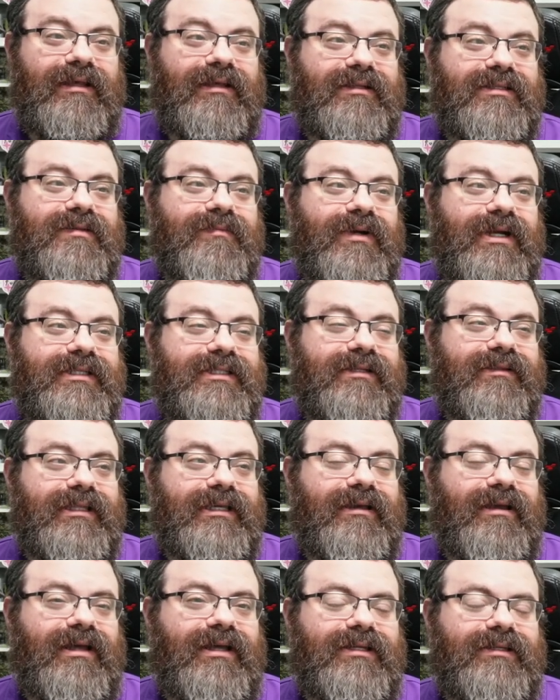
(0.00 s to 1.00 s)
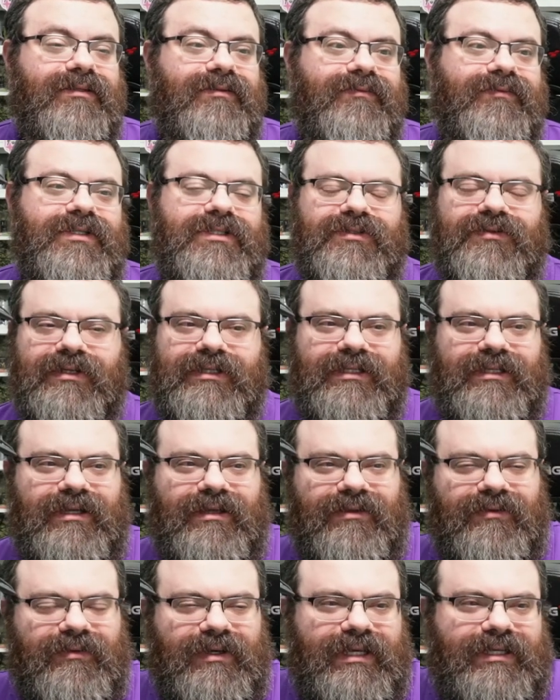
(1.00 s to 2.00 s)
Surprisingly unrestricted
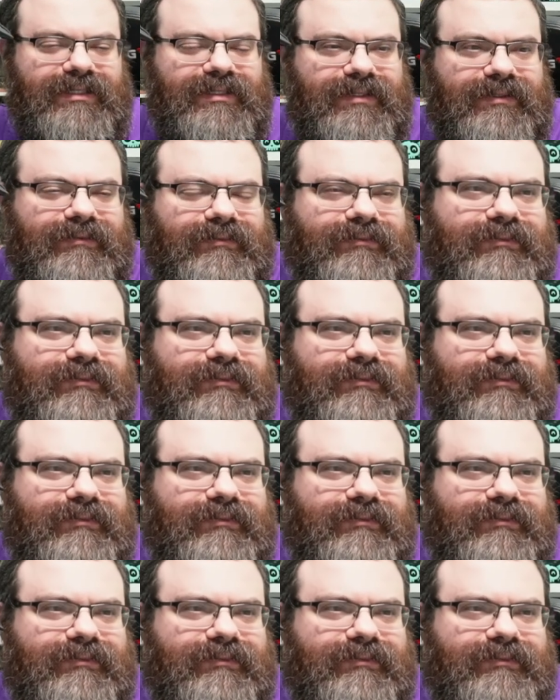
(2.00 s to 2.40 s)
otherwise.